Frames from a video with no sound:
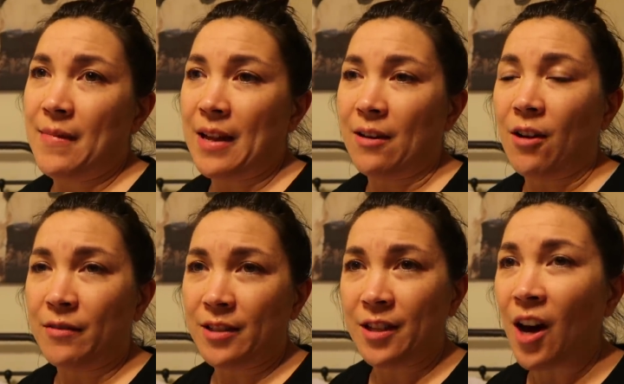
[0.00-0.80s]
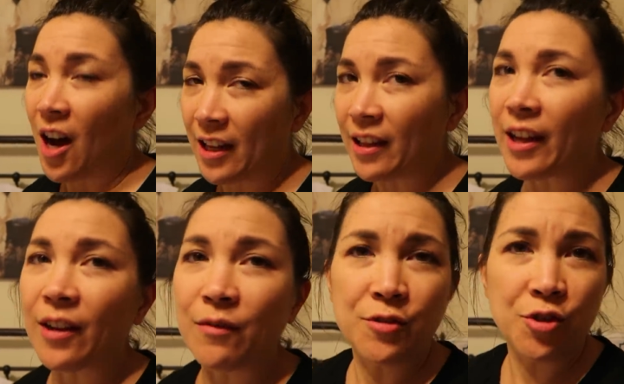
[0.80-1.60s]
And obviously a
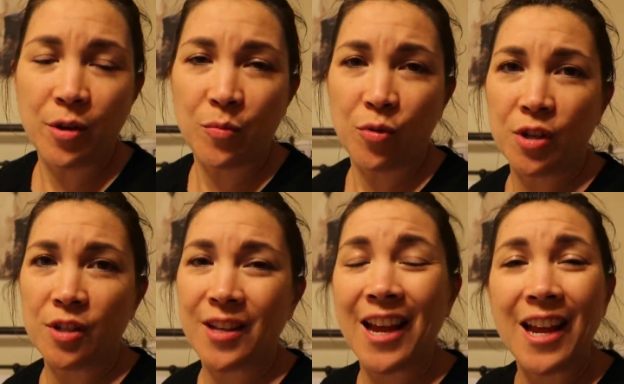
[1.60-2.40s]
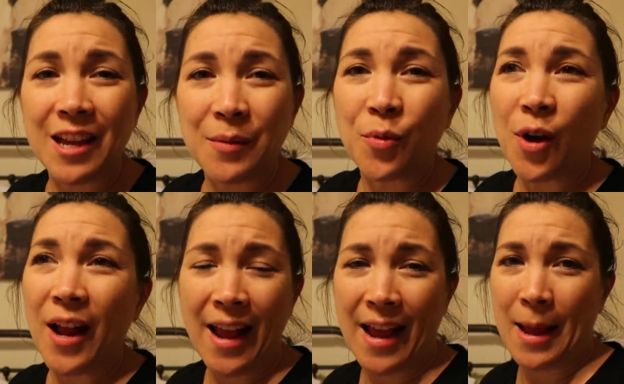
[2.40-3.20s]
highlight of the trip was
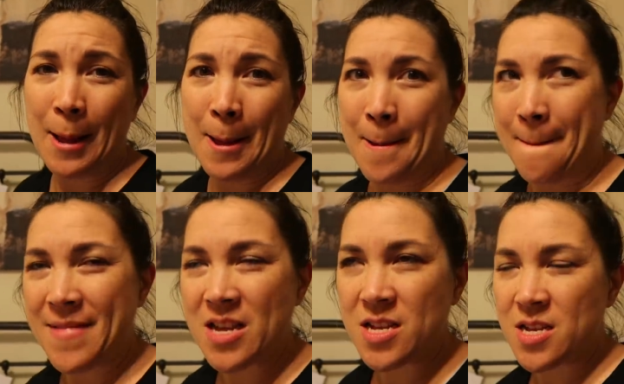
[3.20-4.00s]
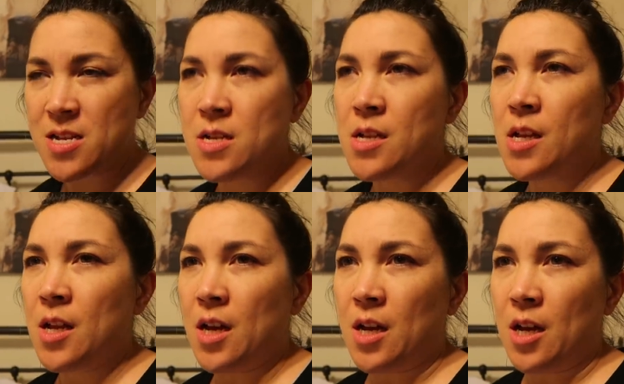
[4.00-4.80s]
Abraham.
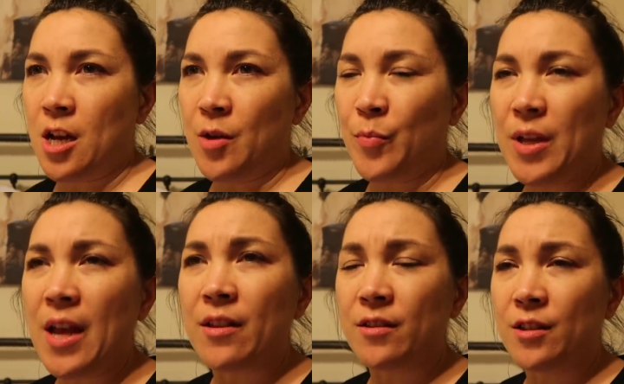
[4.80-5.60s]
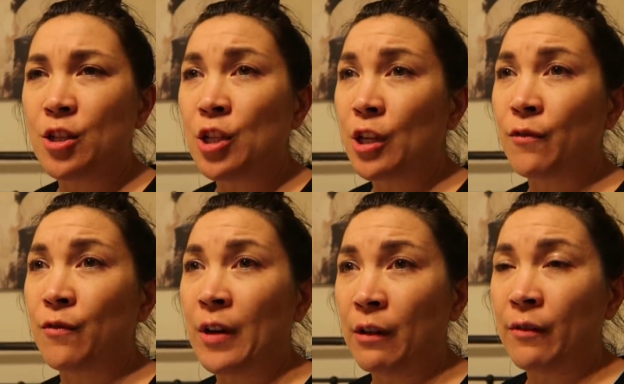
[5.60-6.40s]
But yeah, the city's like
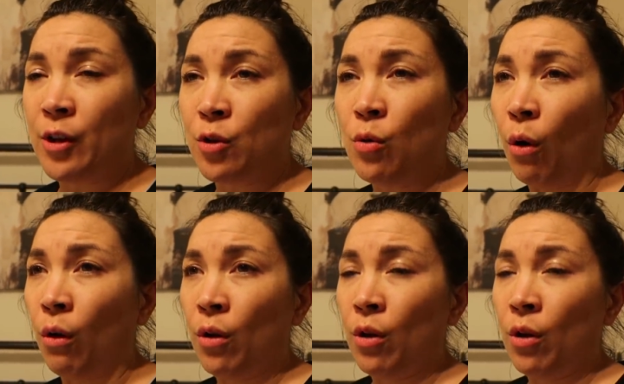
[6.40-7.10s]
very, very cool.